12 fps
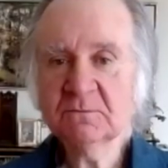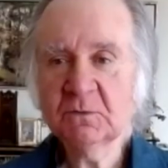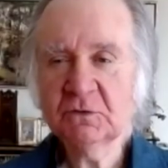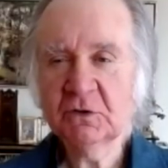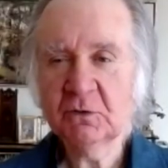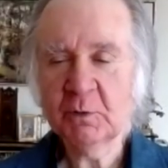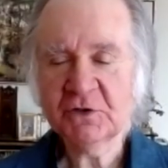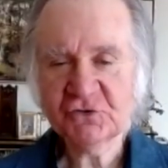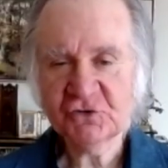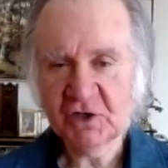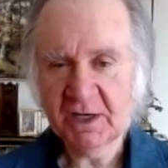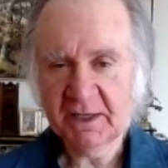the
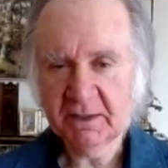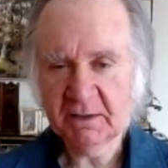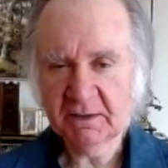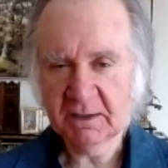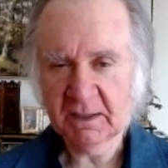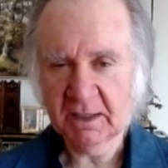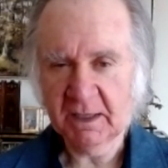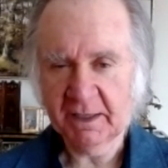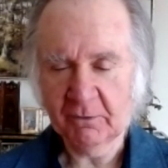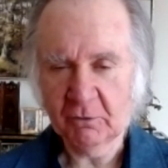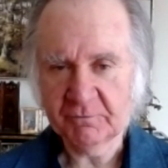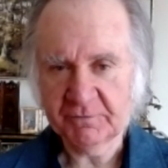question I
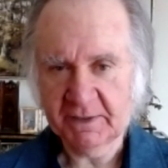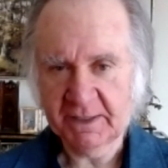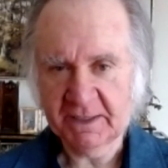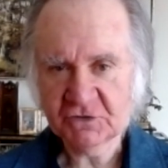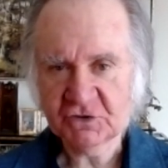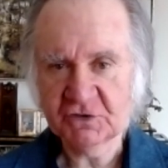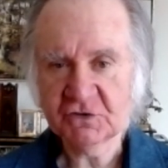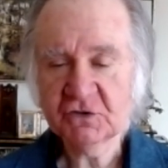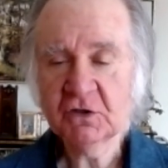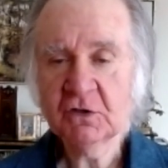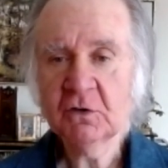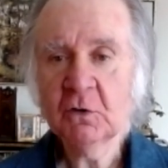often ask is,
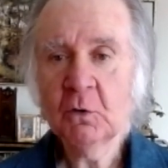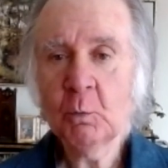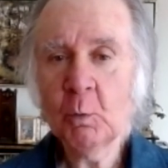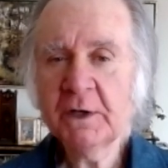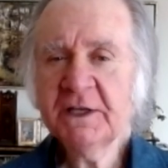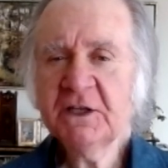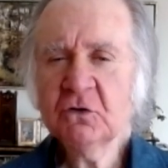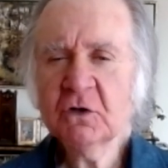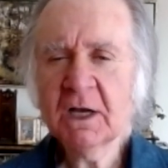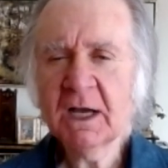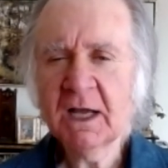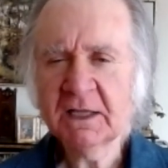what are you
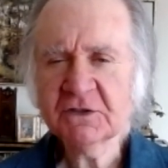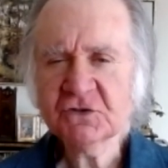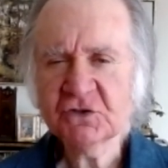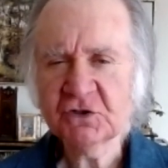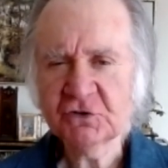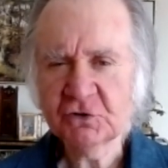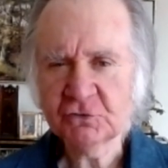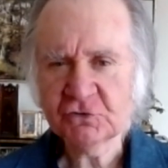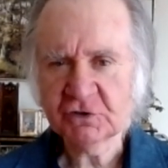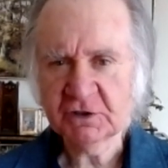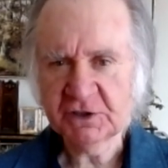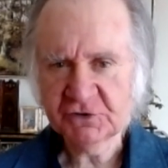
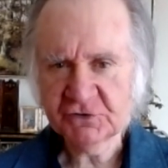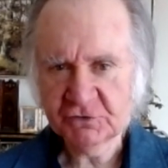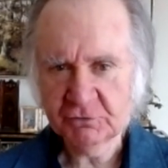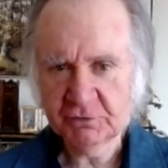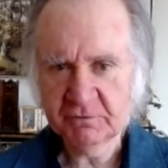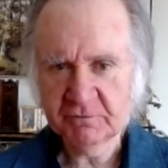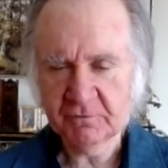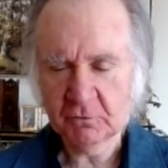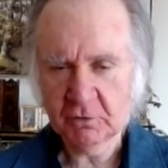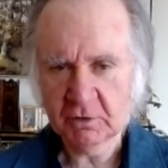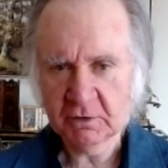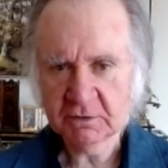constitutionally suited
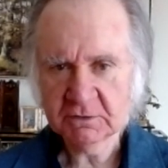for?